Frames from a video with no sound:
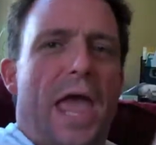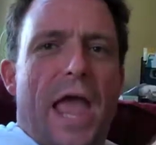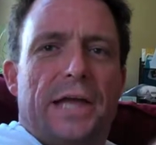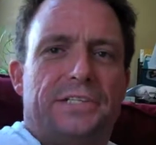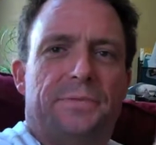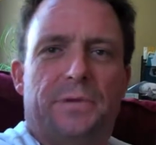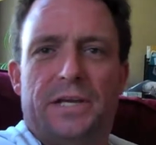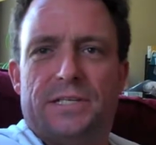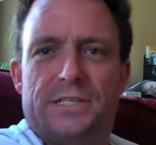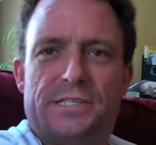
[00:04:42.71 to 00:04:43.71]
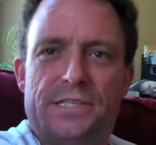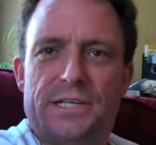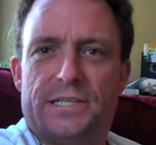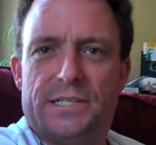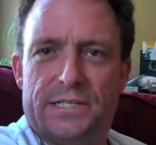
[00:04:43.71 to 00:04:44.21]
A to B to
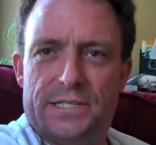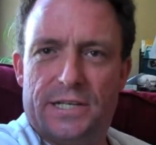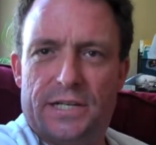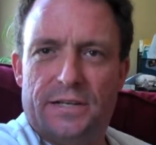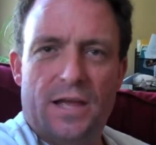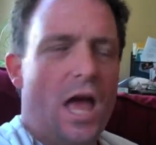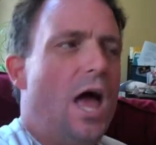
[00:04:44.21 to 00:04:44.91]
C to D.